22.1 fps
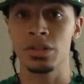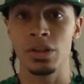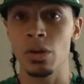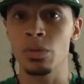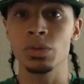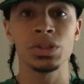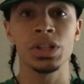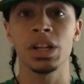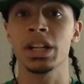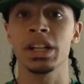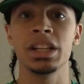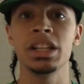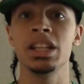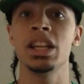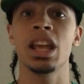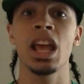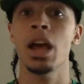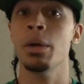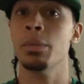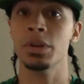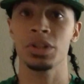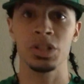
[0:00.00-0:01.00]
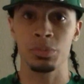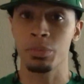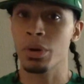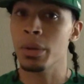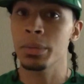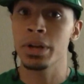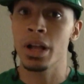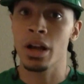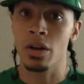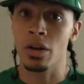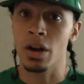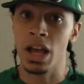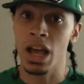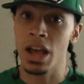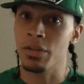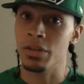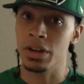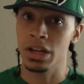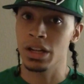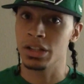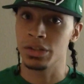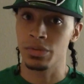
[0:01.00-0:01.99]
Go suck a kneecap, because you're probably not going to have
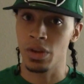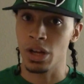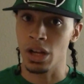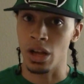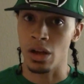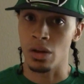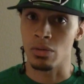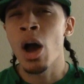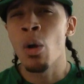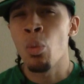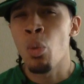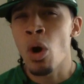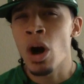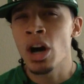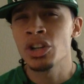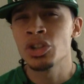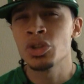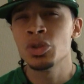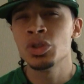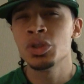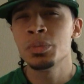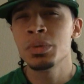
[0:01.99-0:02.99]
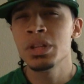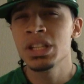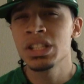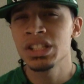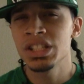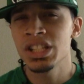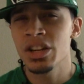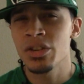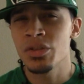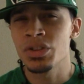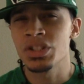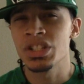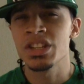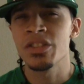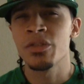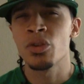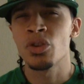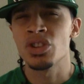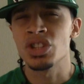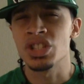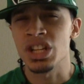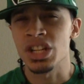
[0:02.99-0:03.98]
any in this video. I want to speak seriously
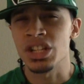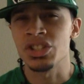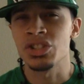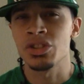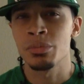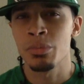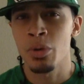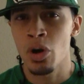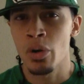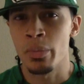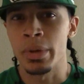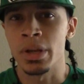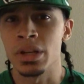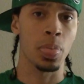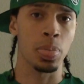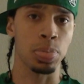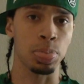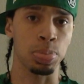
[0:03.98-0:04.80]
for just a moment.